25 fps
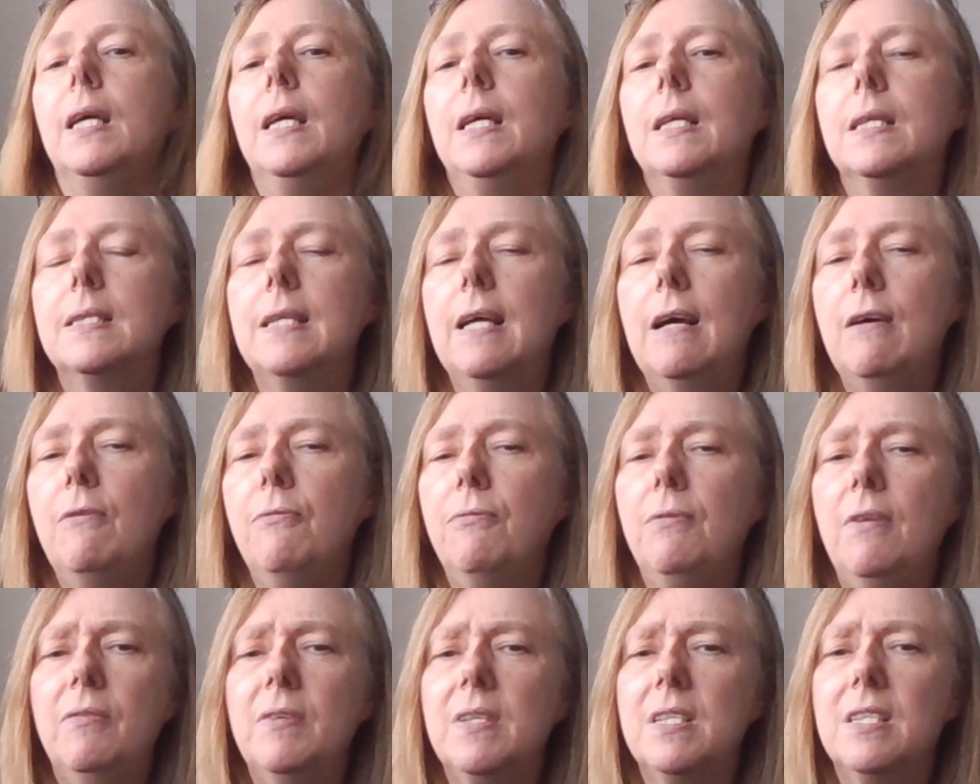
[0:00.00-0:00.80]

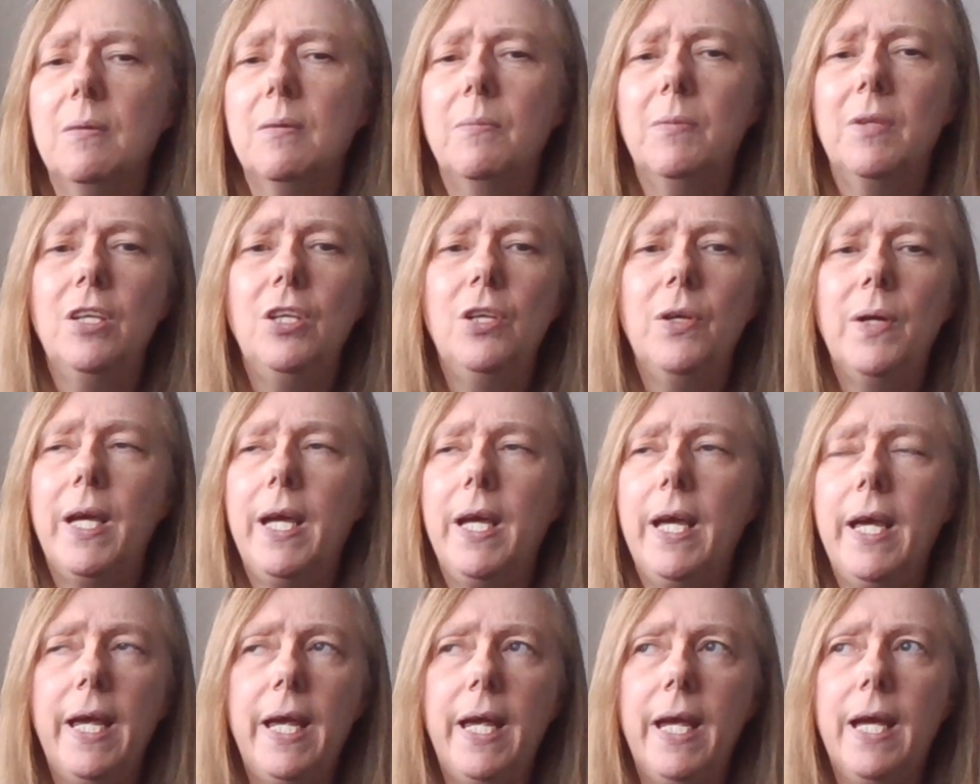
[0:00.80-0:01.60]
Self-love is something you
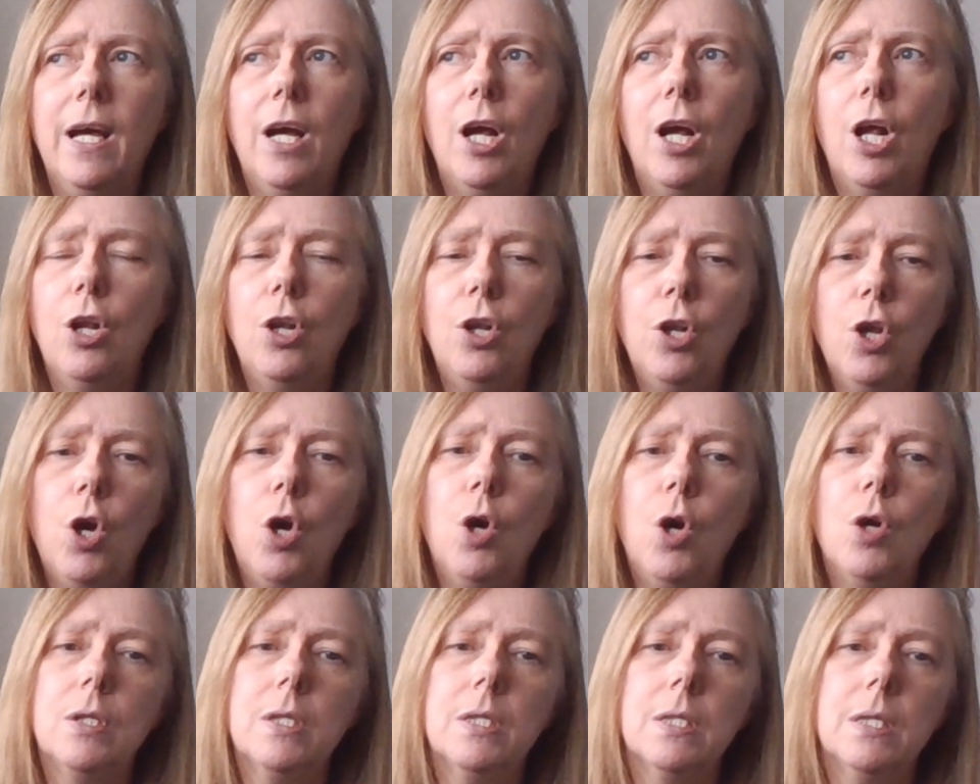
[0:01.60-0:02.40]
hear a
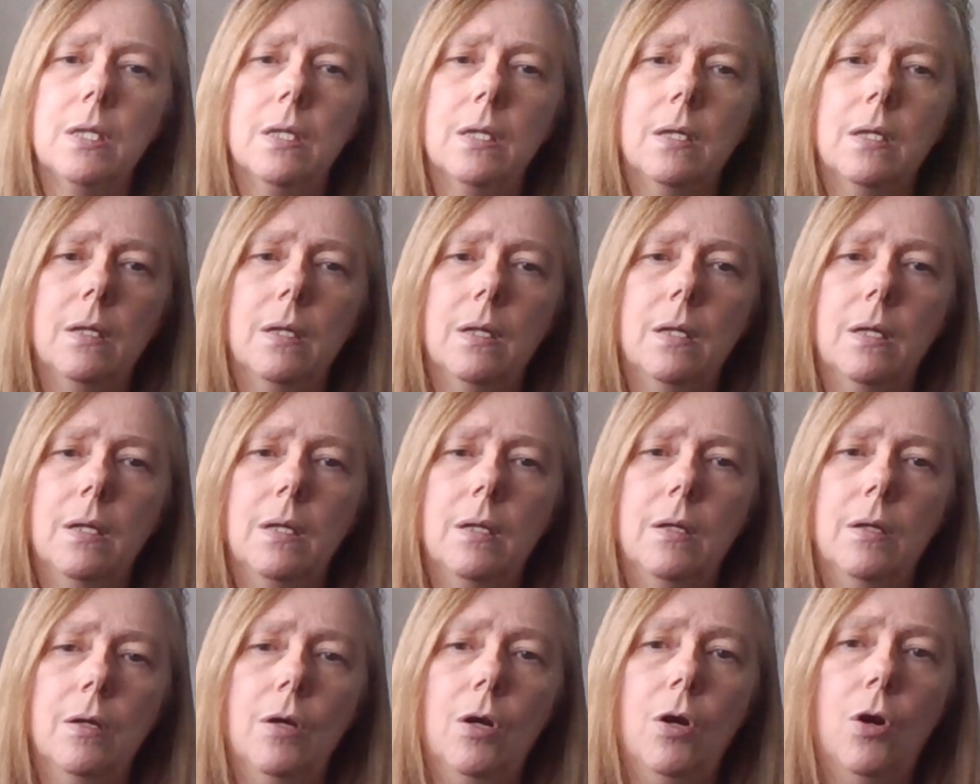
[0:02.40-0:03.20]
lot
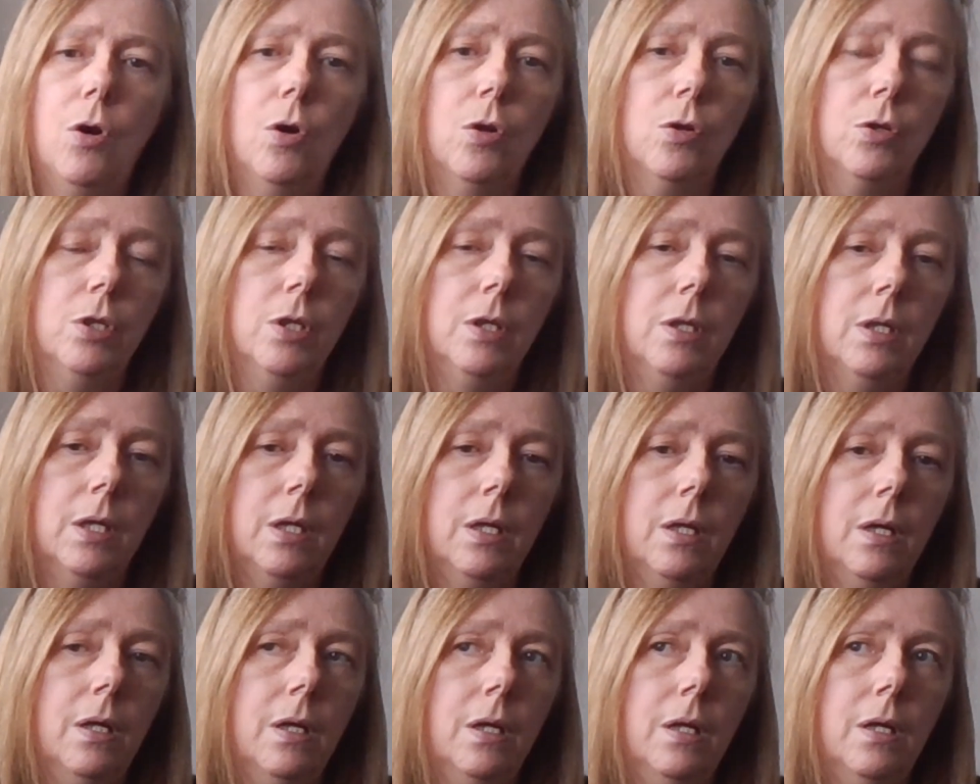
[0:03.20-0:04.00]
on
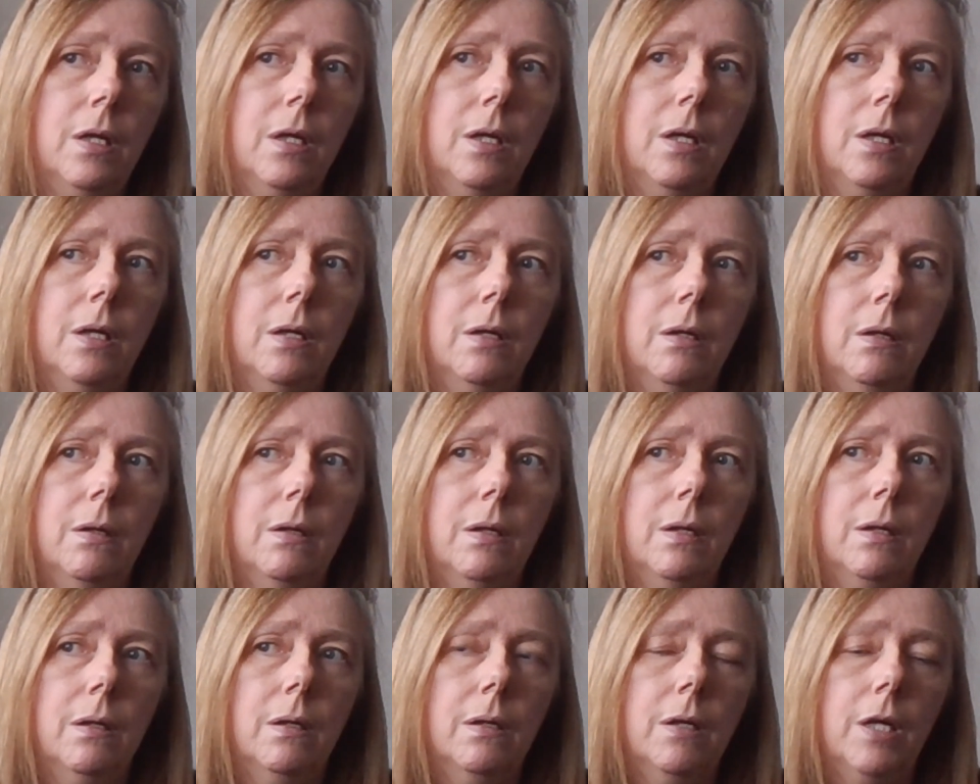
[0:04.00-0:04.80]

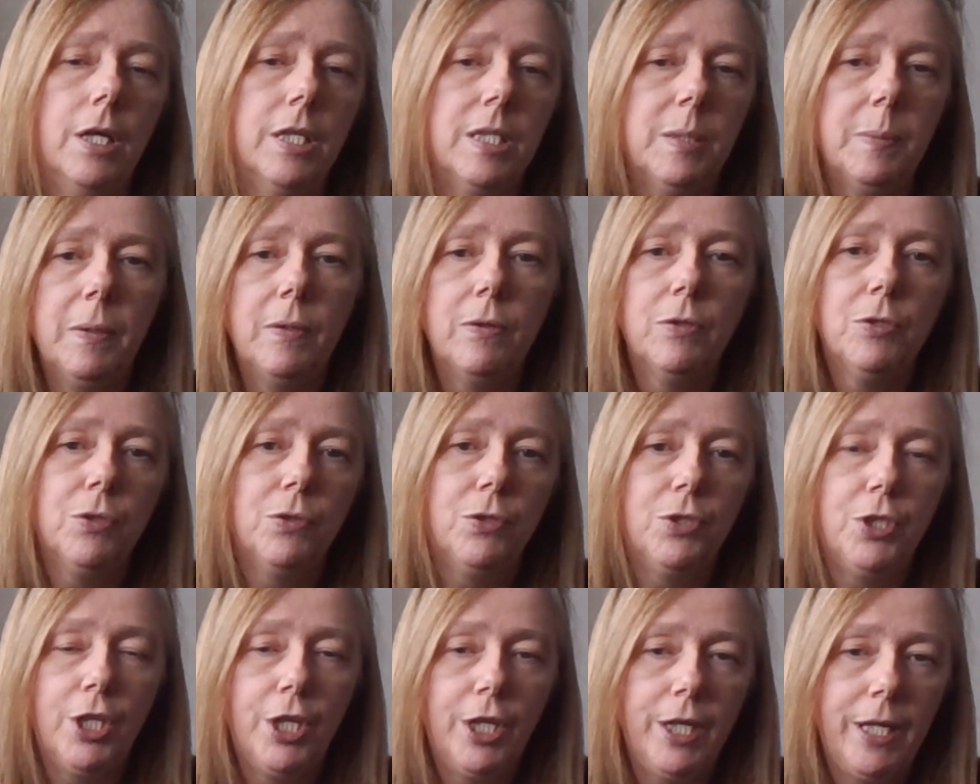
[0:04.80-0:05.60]
a
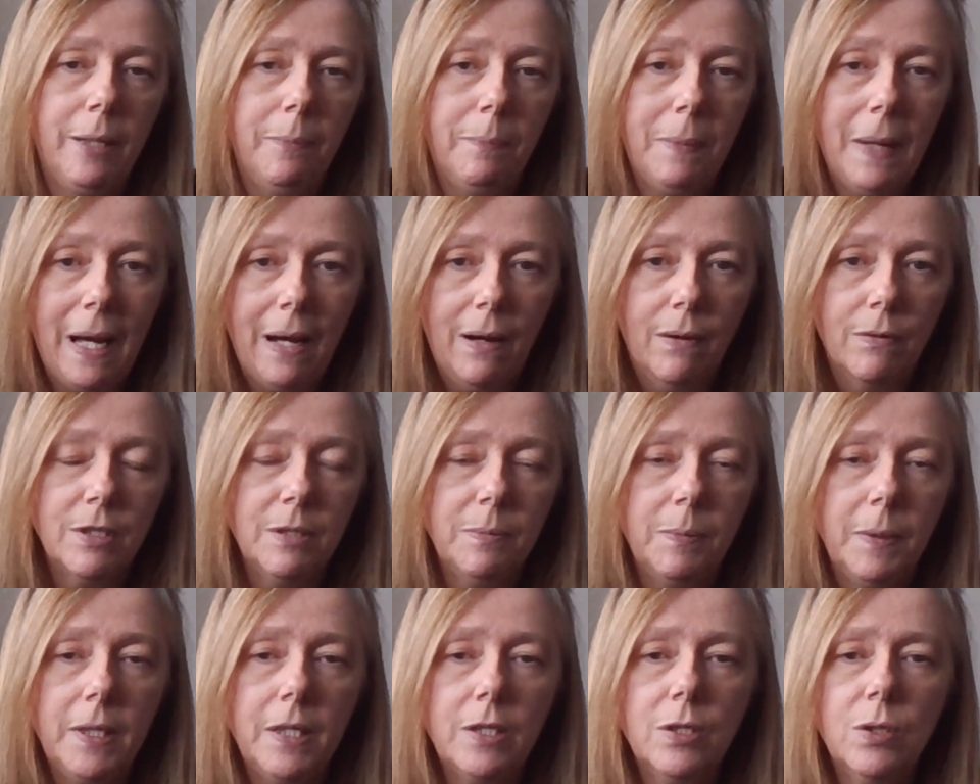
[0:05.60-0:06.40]
spiritual journey
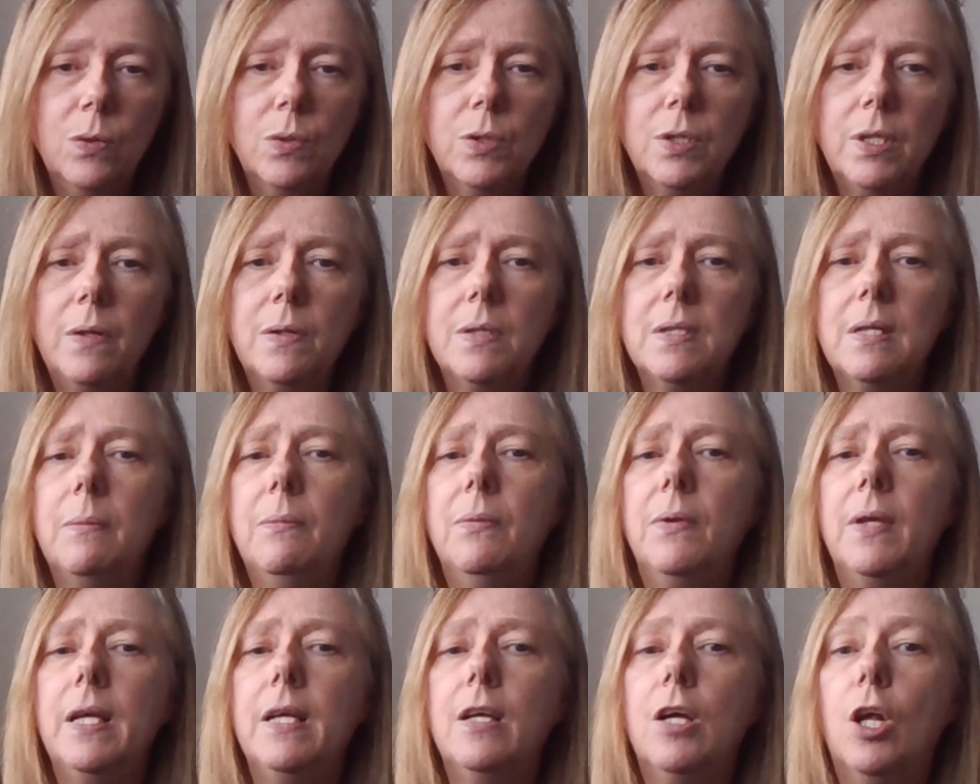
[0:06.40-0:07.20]
about, but it's also
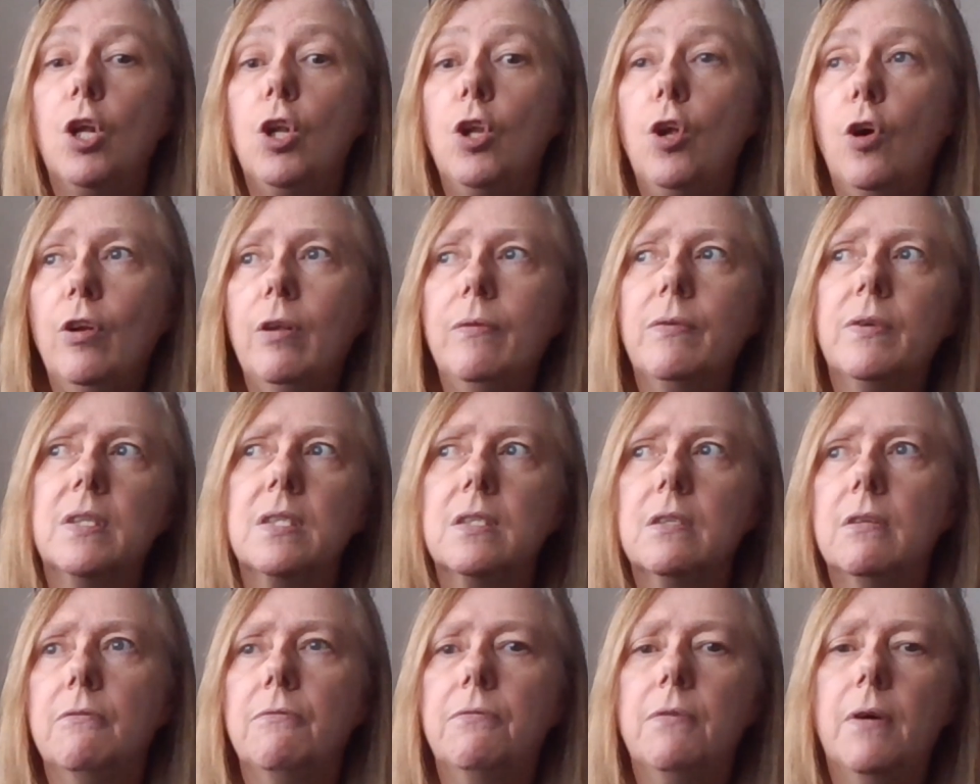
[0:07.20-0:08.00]
something a lot of
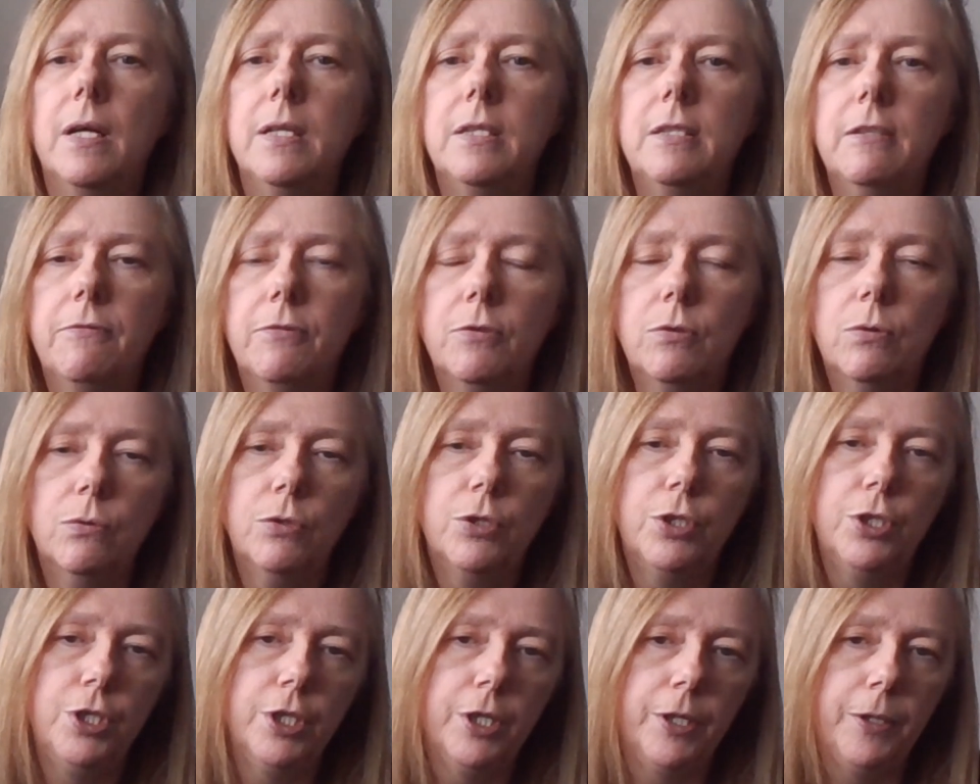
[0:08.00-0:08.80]
us can find difficult
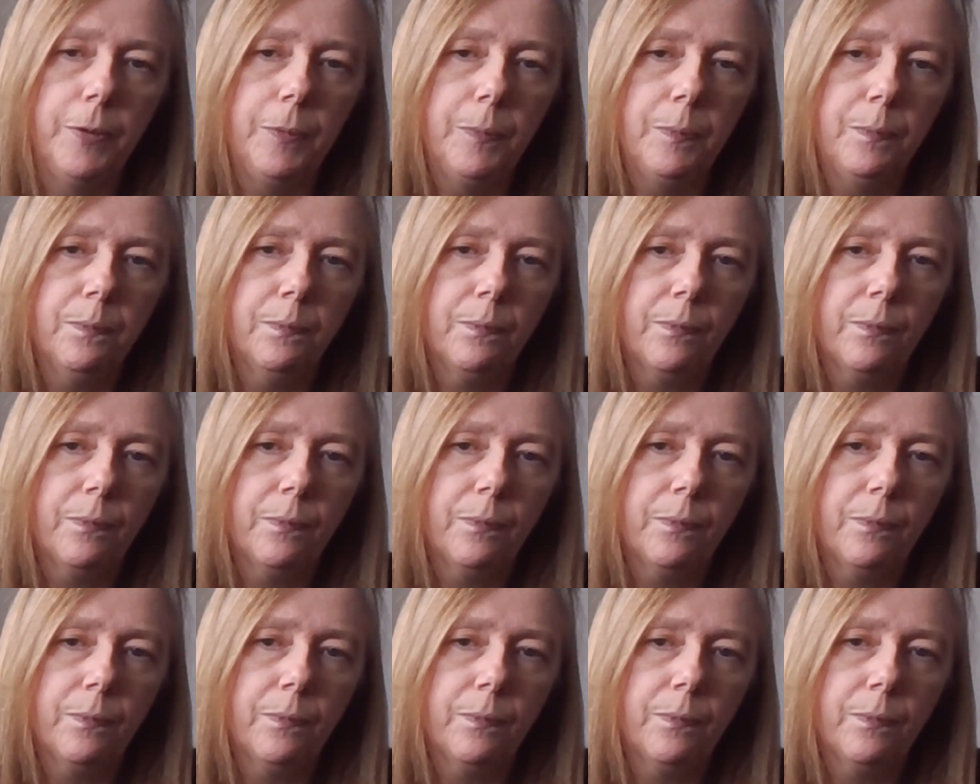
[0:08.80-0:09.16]
to do.